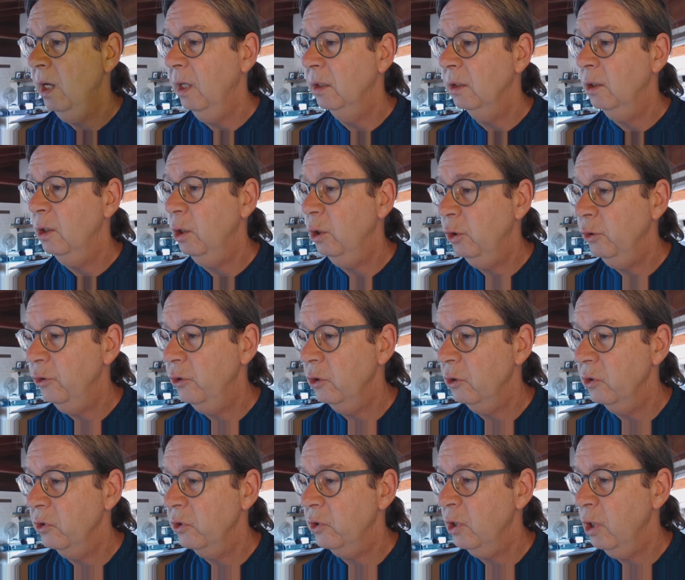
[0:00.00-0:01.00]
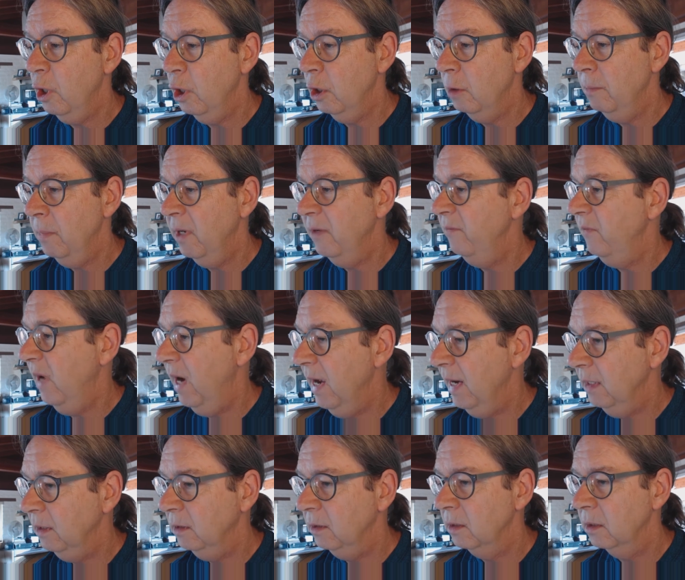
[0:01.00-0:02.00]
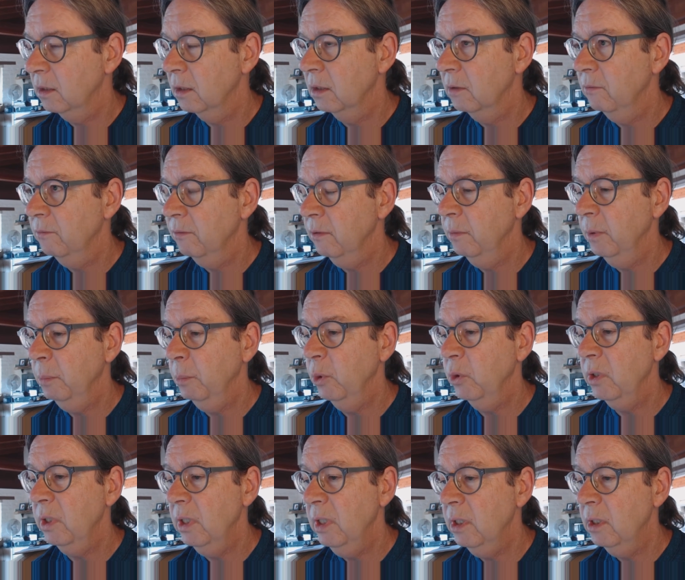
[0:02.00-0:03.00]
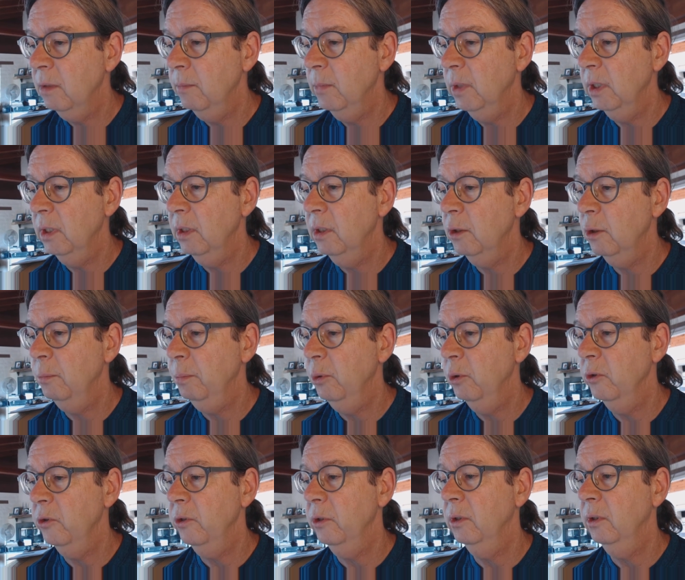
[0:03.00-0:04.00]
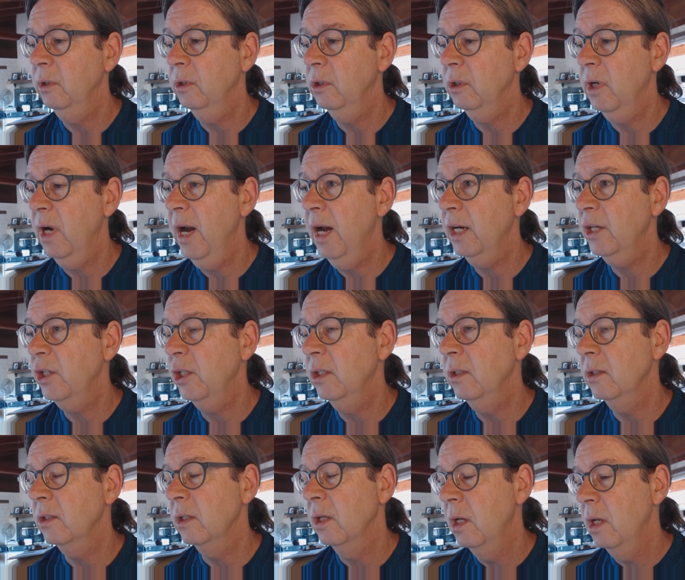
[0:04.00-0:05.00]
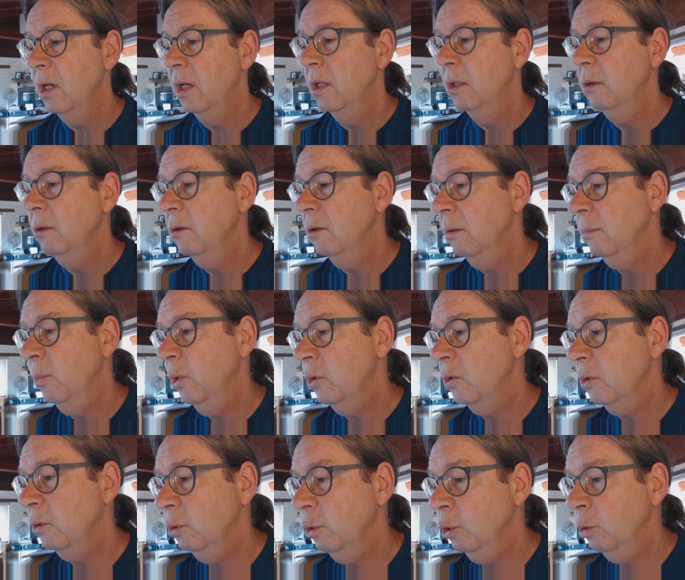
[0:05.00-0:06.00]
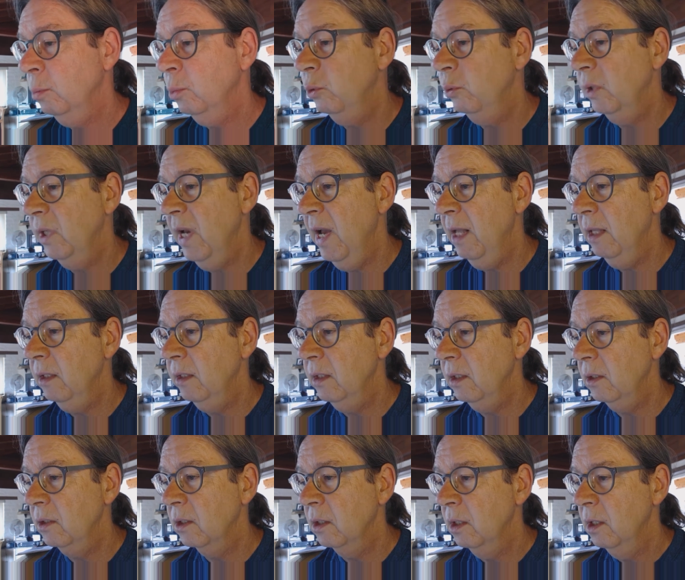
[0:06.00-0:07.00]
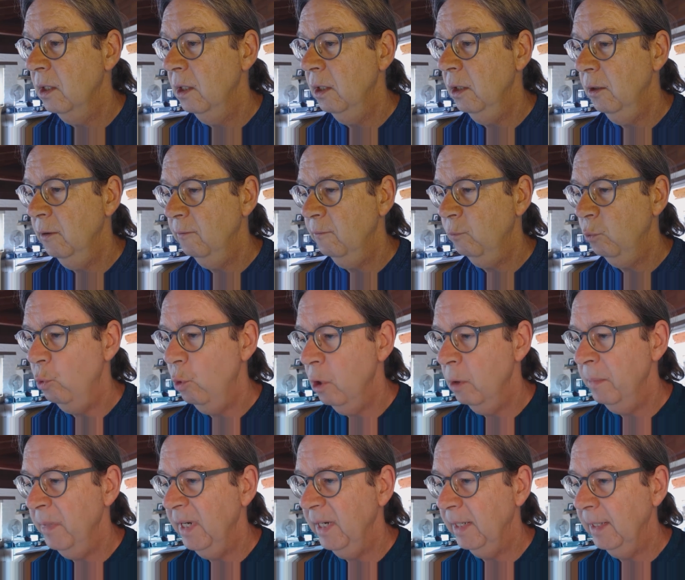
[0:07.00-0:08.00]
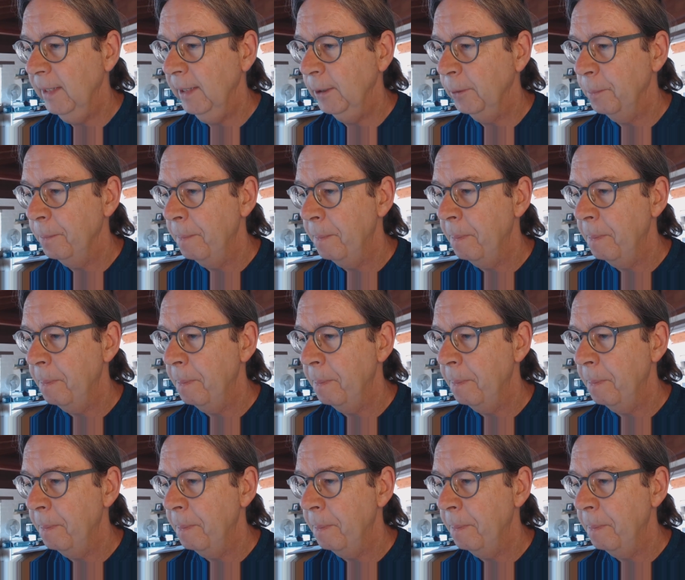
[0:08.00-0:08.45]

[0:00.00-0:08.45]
and cultures scarred by violence, from the most intimate interpersonal interactions to the most global realities of war making.